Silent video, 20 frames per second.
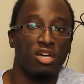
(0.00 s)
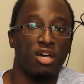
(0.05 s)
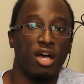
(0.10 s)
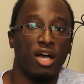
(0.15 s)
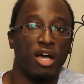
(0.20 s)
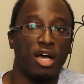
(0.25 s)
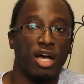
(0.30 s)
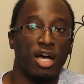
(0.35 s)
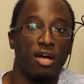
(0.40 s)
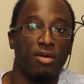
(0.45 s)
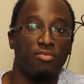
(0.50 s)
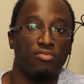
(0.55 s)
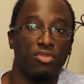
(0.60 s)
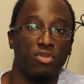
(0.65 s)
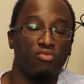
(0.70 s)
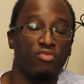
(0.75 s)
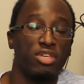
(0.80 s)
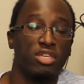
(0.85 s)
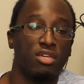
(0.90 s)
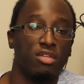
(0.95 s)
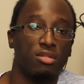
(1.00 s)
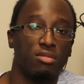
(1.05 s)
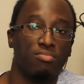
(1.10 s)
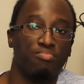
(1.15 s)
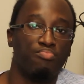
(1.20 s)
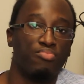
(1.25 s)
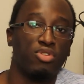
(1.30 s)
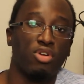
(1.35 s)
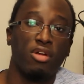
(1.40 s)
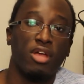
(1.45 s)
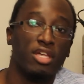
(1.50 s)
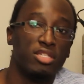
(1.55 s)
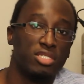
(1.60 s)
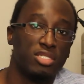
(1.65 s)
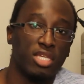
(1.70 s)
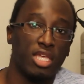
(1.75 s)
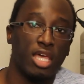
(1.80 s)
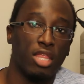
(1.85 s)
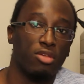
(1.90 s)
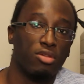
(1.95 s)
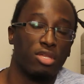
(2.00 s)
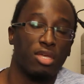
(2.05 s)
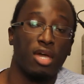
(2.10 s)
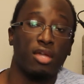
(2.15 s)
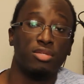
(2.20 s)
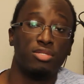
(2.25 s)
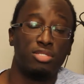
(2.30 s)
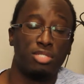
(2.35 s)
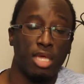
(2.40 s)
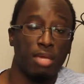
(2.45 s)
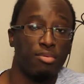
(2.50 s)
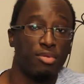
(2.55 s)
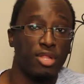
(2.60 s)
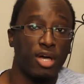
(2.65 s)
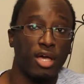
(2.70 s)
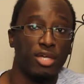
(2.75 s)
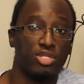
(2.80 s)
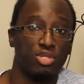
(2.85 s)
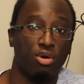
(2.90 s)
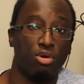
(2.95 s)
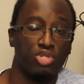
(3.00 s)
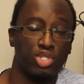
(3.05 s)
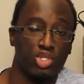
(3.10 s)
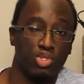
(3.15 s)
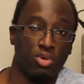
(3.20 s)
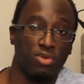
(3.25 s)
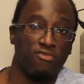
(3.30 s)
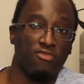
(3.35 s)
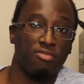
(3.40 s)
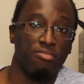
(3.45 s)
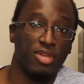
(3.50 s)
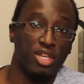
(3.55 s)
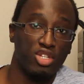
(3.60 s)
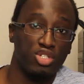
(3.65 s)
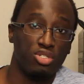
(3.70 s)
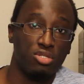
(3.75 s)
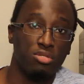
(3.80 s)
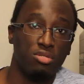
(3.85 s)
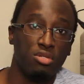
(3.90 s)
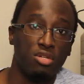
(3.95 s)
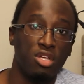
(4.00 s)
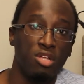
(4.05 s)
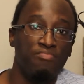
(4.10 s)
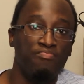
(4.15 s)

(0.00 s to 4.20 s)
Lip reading: we can put our heads together to kind of stabilize the Ultrazord formation.